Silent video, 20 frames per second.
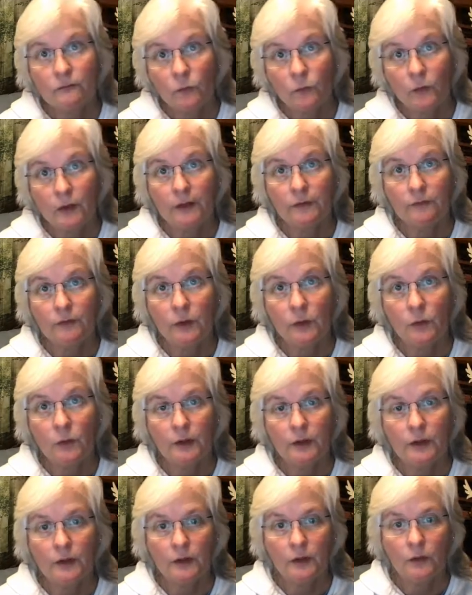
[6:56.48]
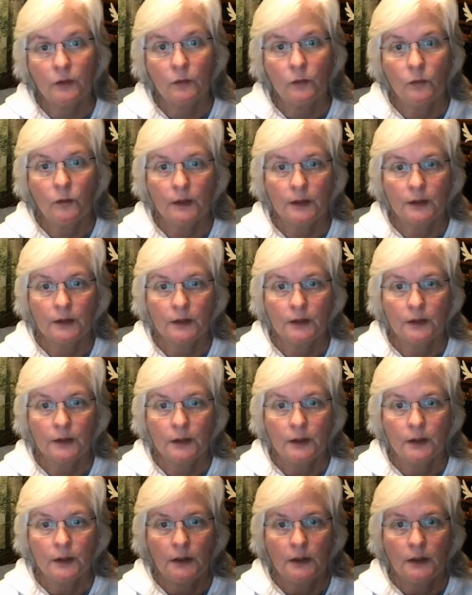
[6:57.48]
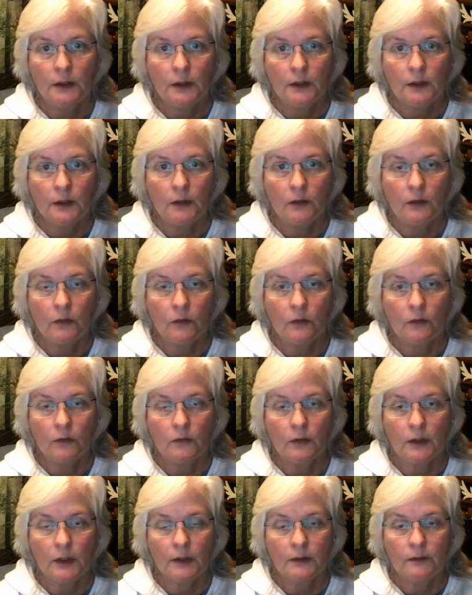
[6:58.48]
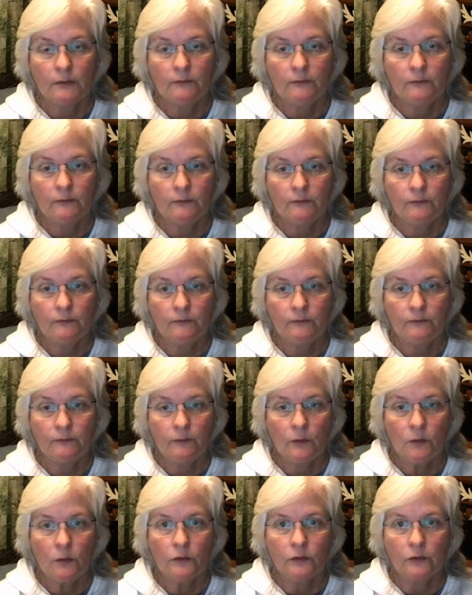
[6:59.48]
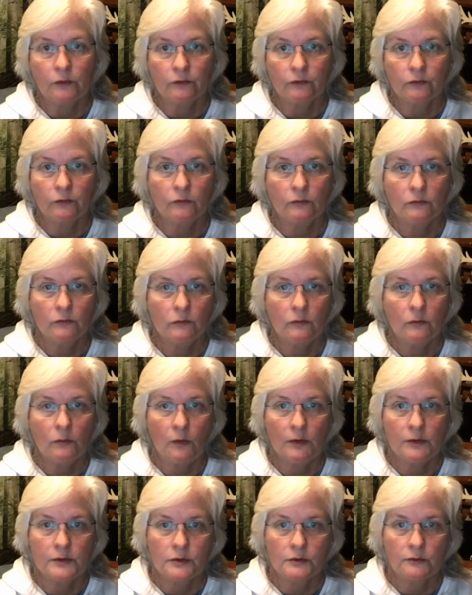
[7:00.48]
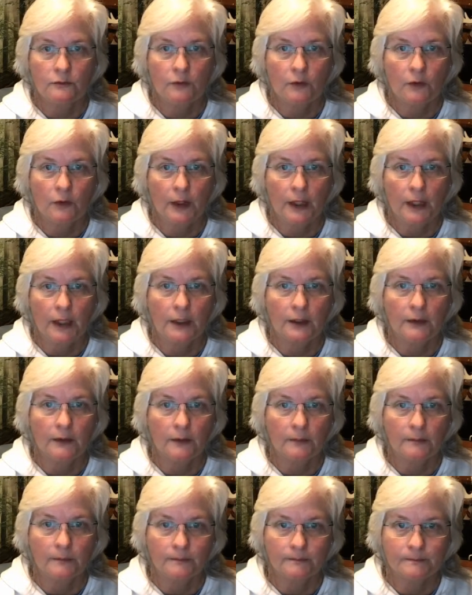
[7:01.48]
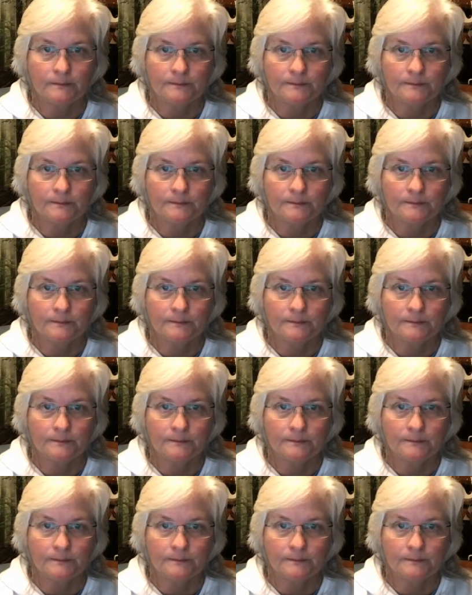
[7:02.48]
whatever you want to do with your folders once you've created them.